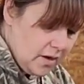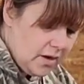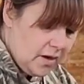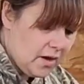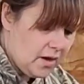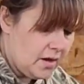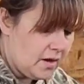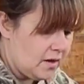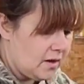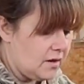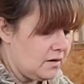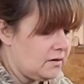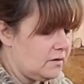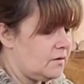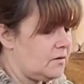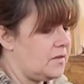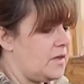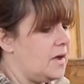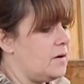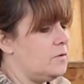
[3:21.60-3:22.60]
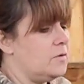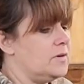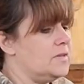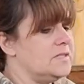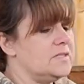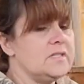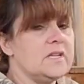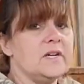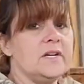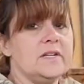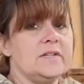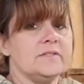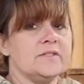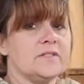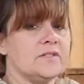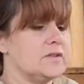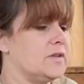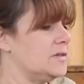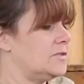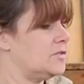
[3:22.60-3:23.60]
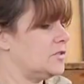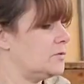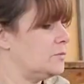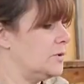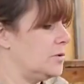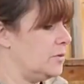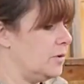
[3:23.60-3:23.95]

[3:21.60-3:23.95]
And that one is done. So that took me,